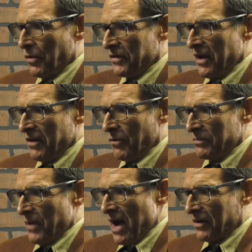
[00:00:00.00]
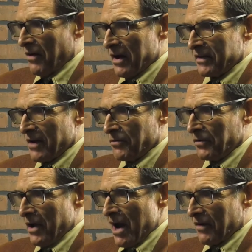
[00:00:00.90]
it, and then he went back on it. That
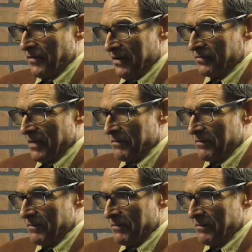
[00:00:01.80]
really aggravates me.